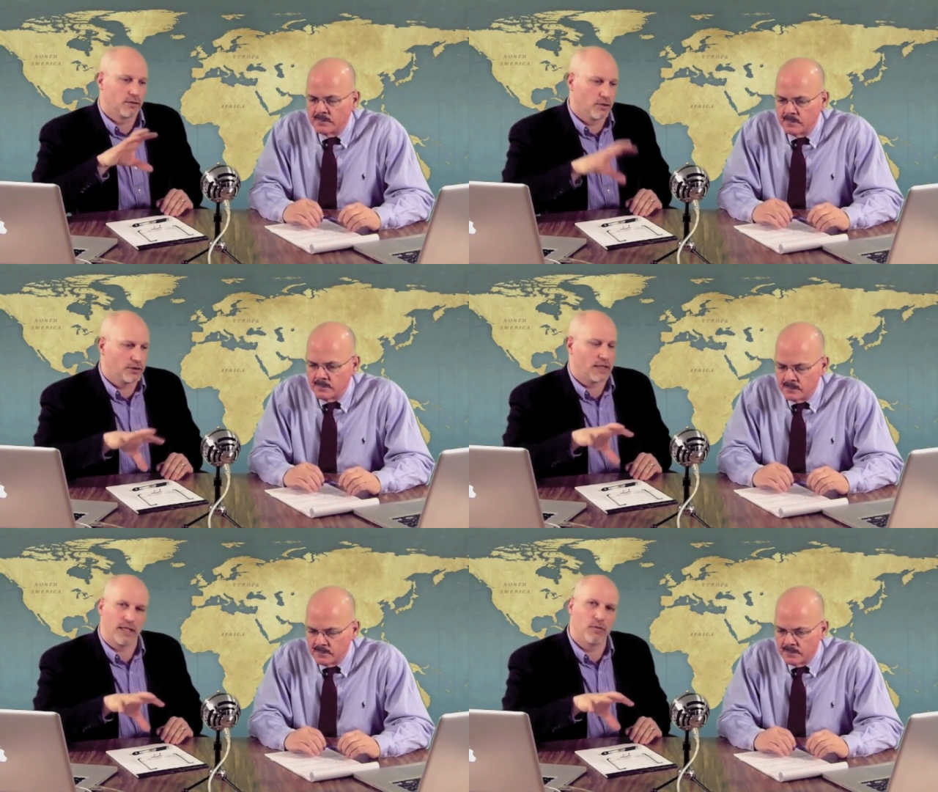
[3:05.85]

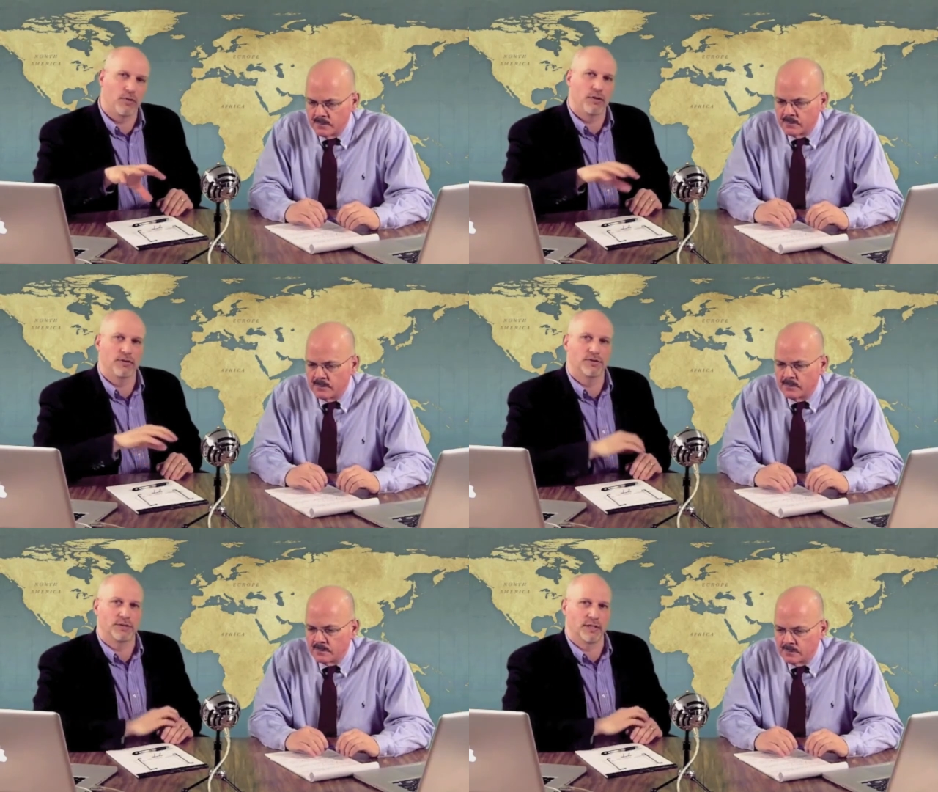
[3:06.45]
Speaker 1: good
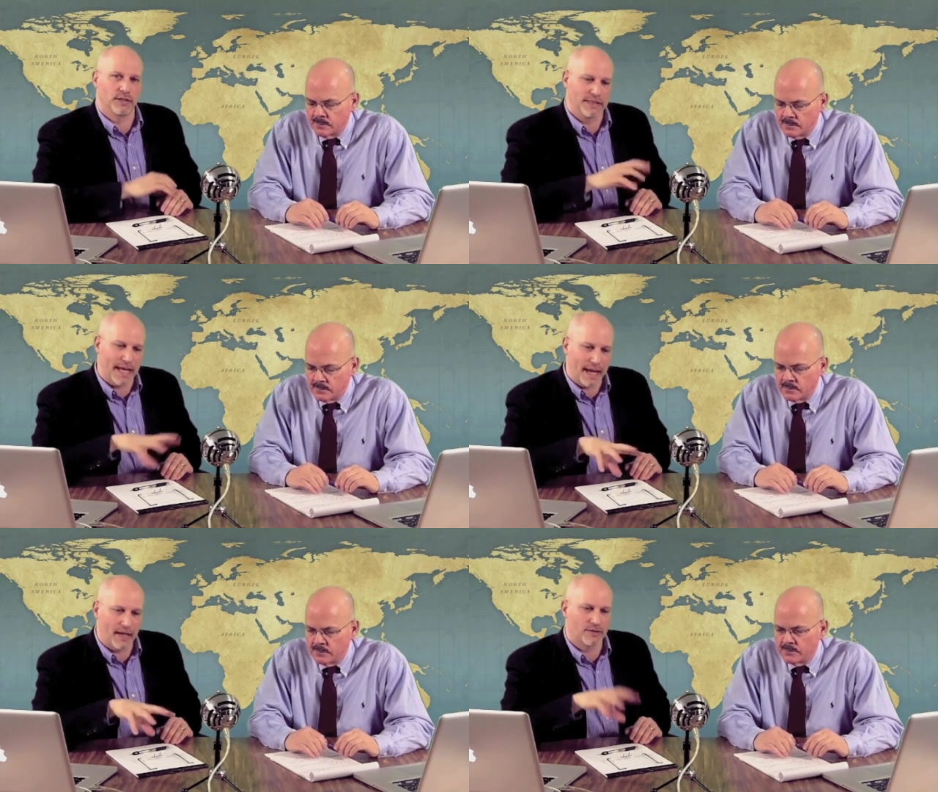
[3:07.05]
keywords in the
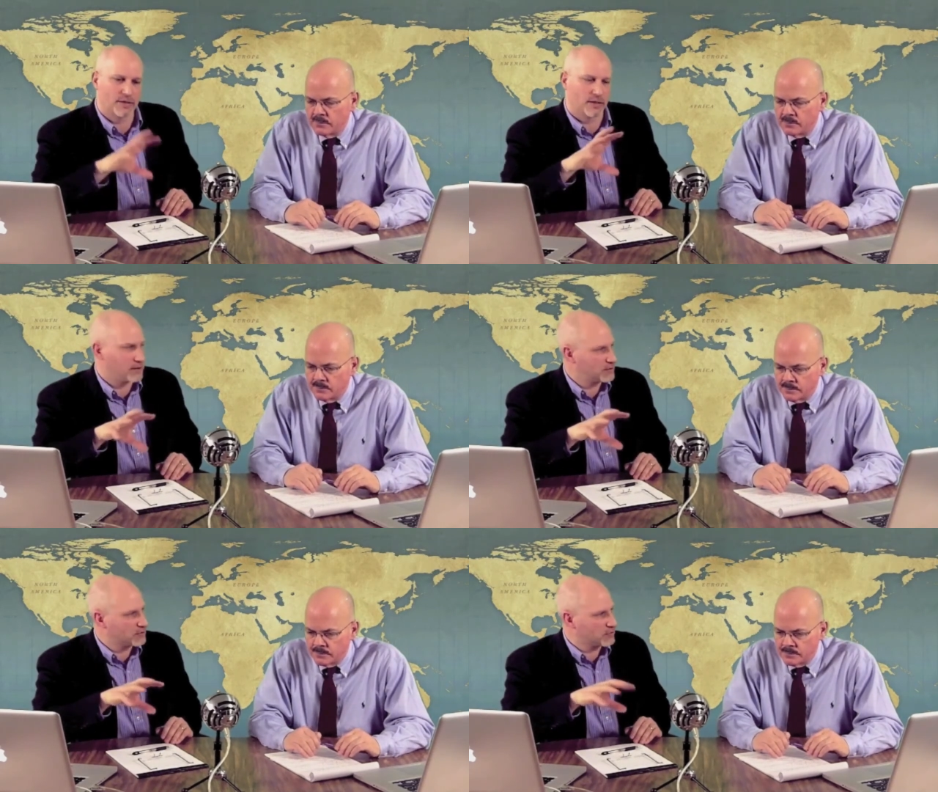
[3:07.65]
tags and
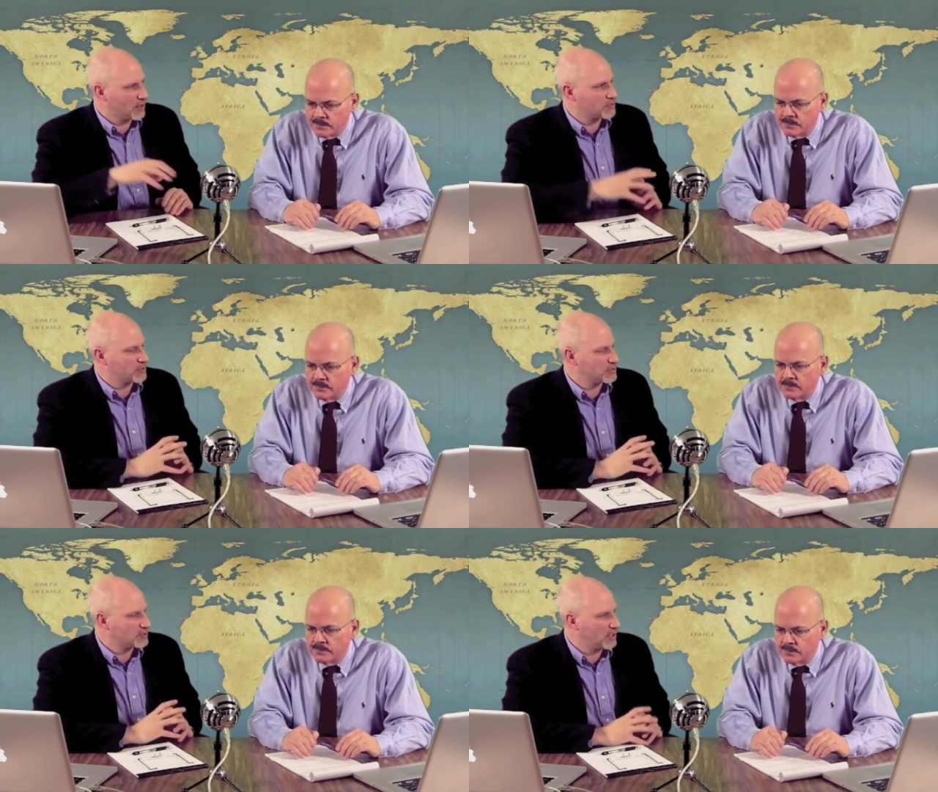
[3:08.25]
in the
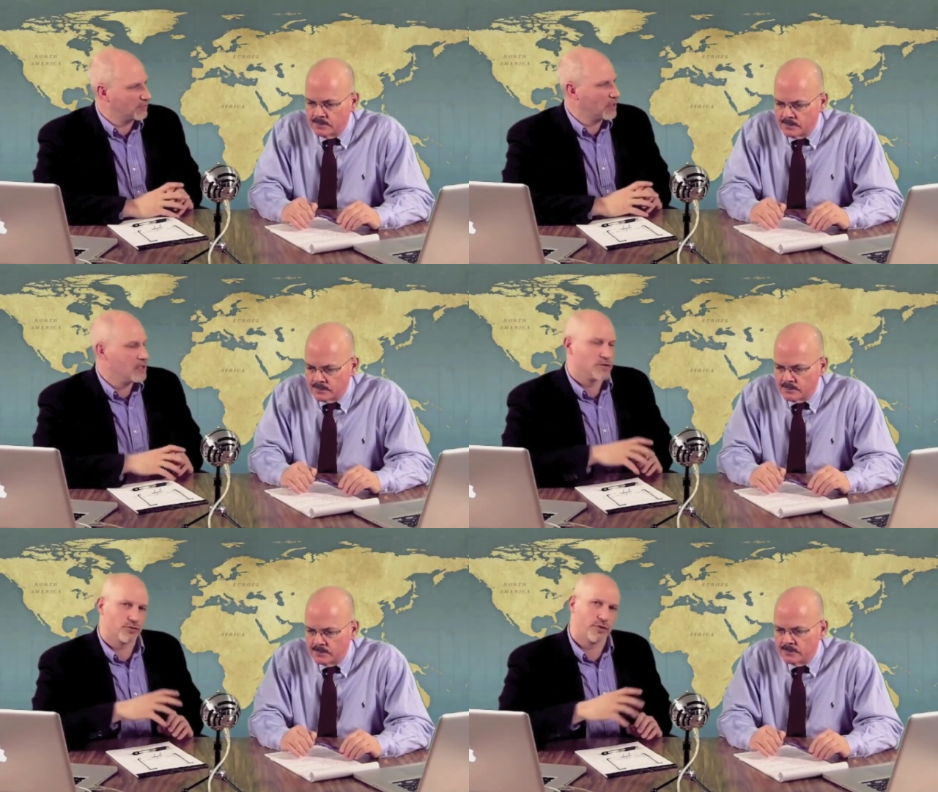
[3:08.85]
description itself
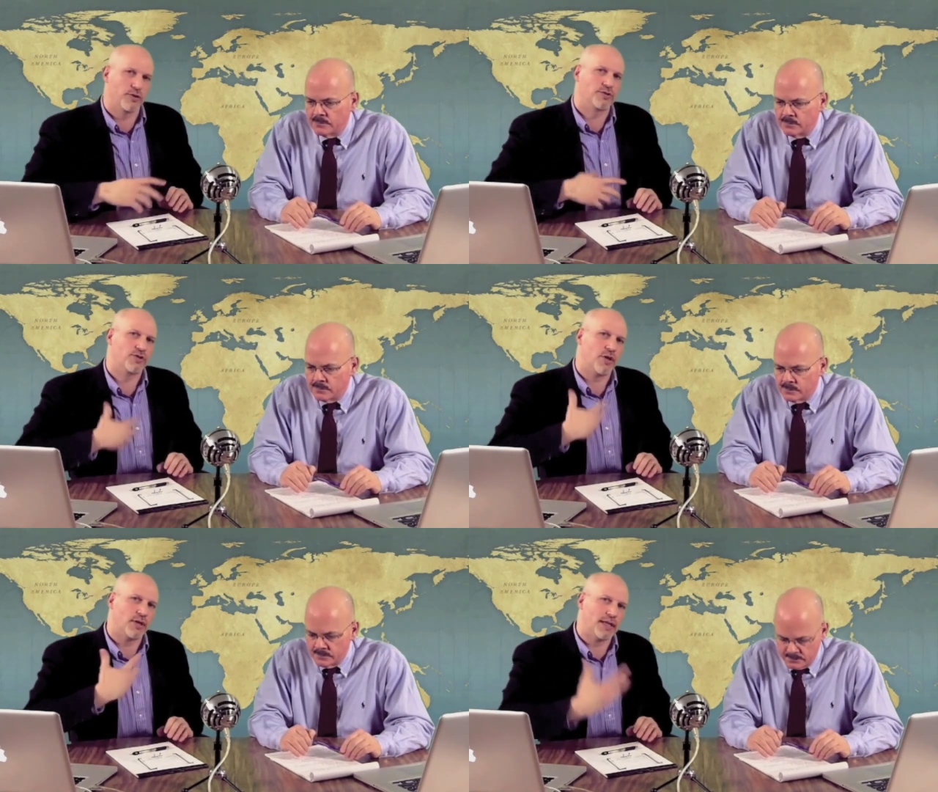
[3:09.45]
so that you
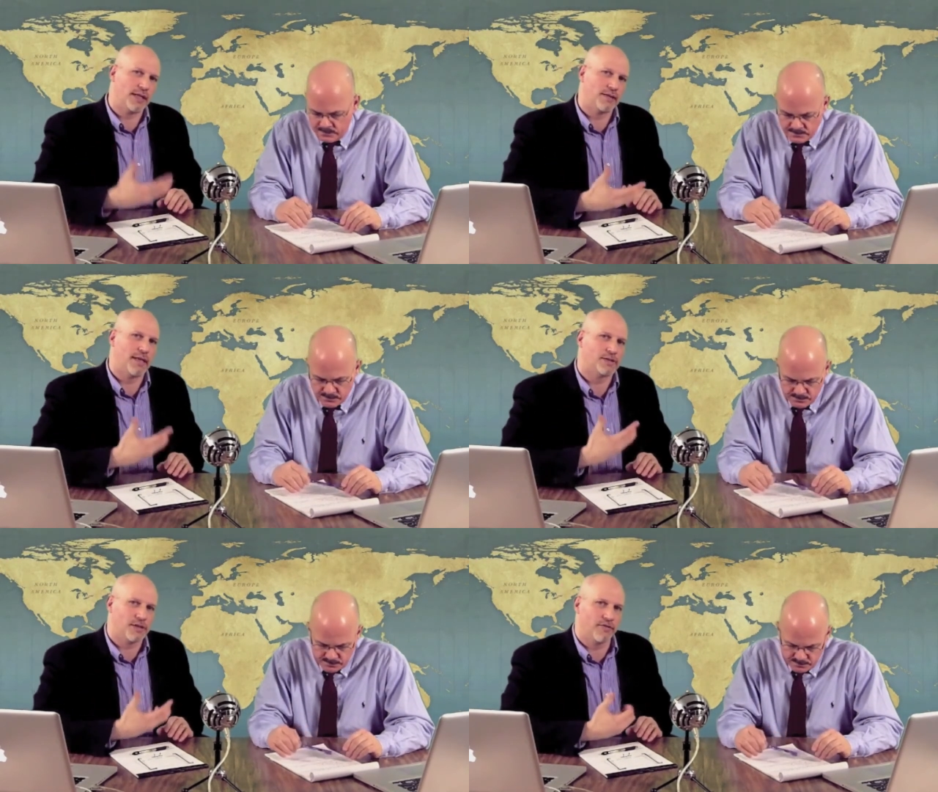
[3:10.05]
start getting
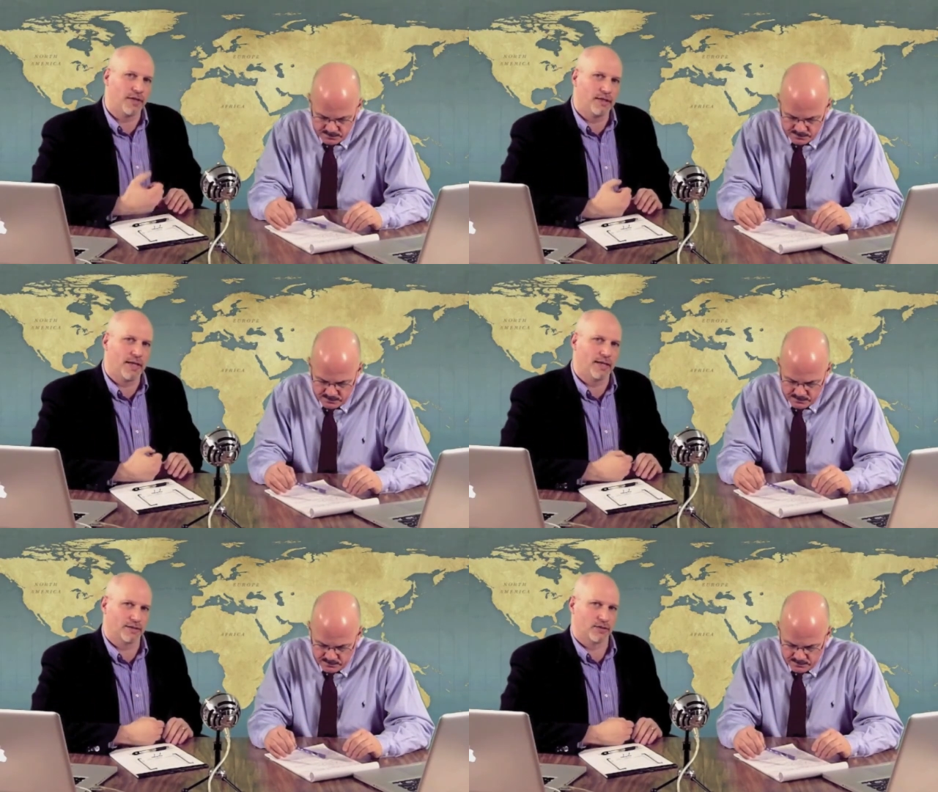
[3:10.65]
that stuff
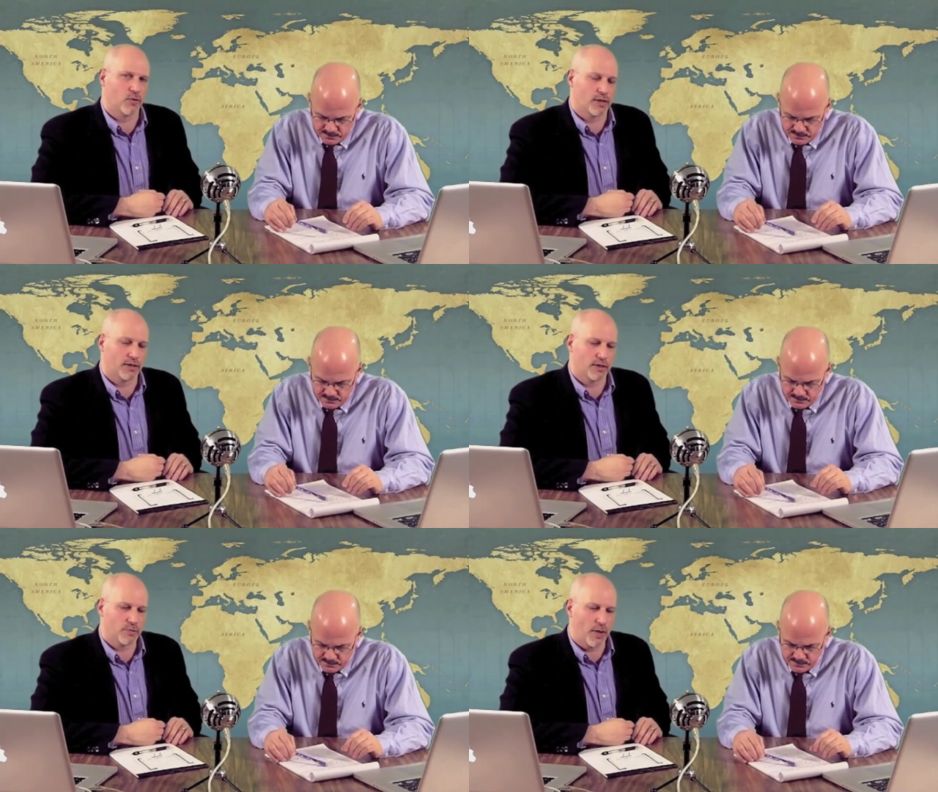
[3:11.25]
indexed as
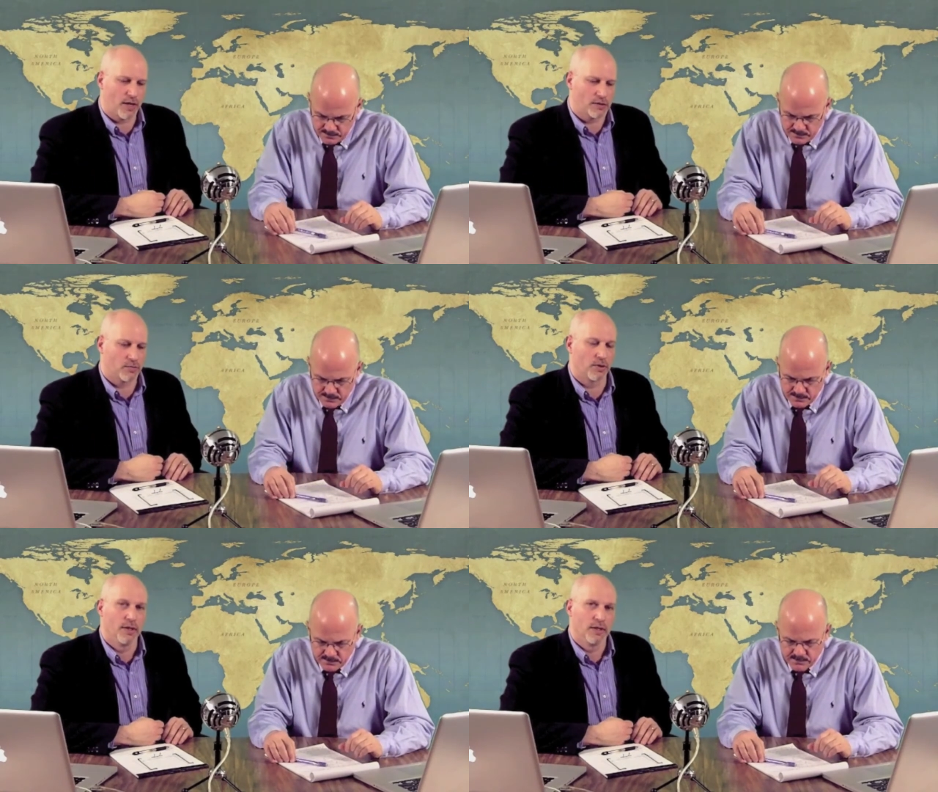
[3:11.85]
quickly as
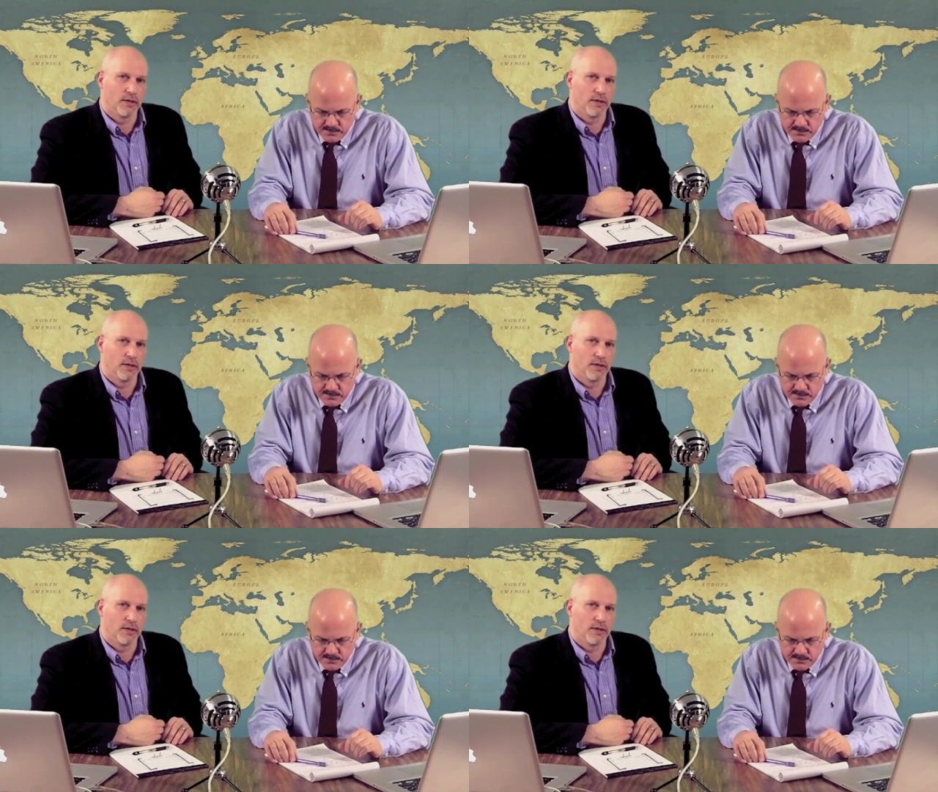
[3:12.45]
possible.